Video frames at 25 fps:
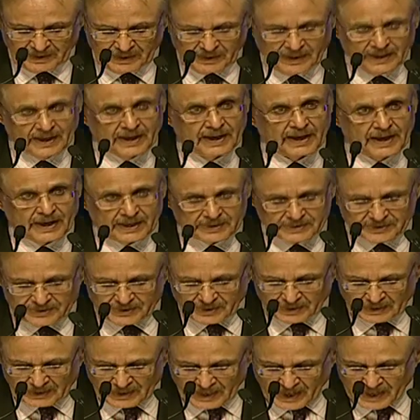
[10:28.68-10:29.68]
has
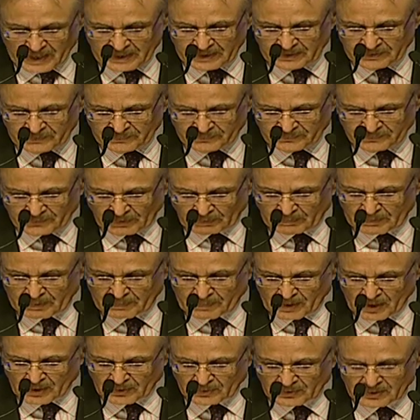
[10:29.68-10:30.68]
declined from
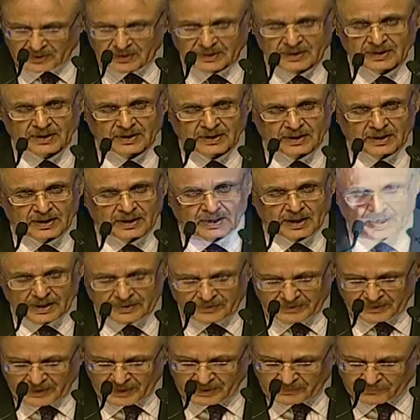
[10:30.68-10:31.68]
about
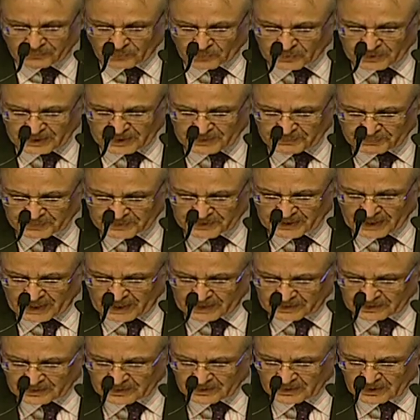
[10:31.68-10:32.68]
114%
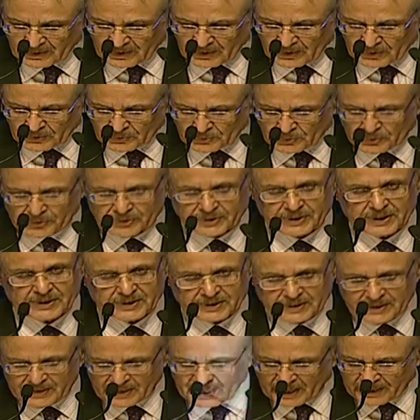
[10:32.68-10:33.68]
to
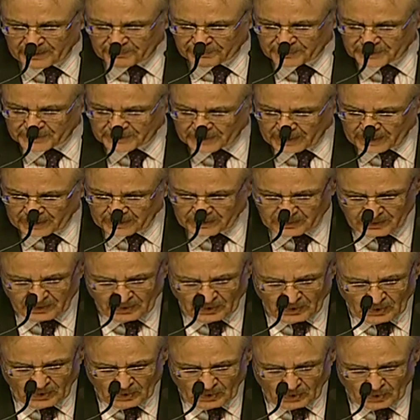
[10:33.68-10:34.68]
69%
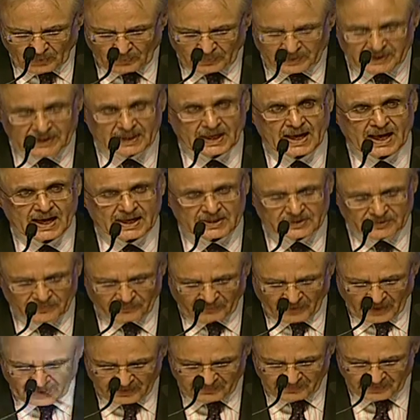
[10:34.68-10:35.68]
over the last
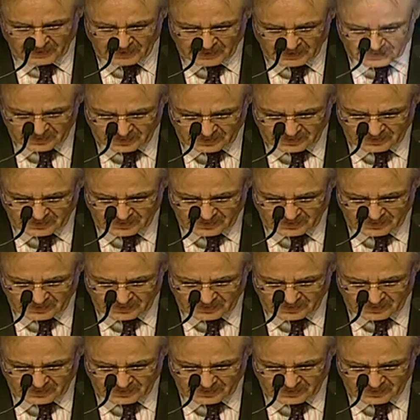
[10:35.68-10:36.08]
five years.